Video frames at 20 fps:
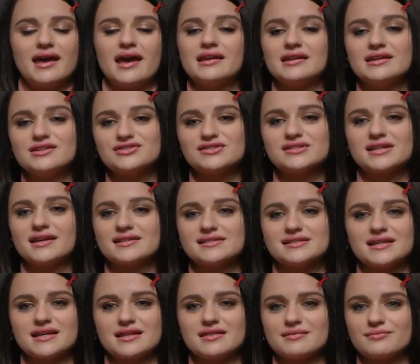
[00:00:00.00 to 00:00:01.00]
And he just
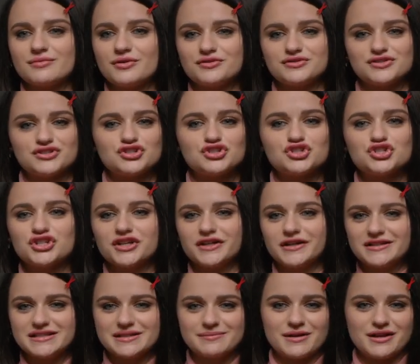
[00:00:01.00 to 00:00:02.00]
has like the most
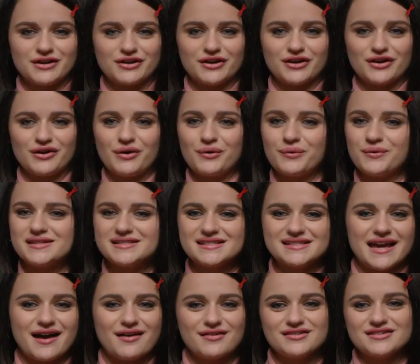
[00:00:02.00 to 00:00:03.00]
chill demeanor, always
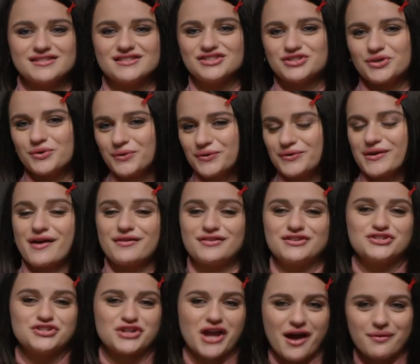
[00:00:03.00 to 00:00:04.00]
down to joke around
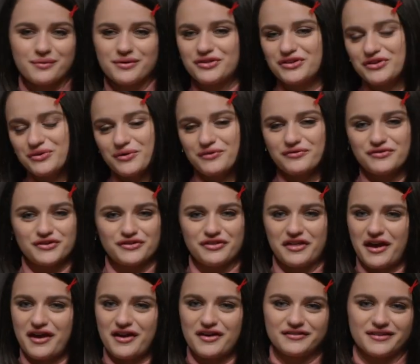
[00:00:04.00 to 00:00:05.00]
and chat with you if you're
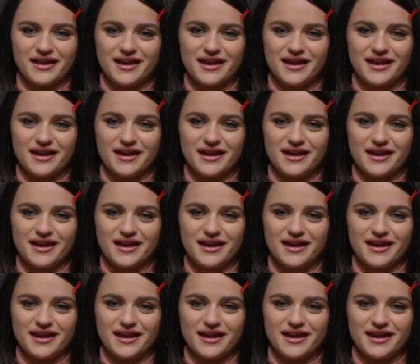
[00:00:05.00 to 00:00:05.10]
there.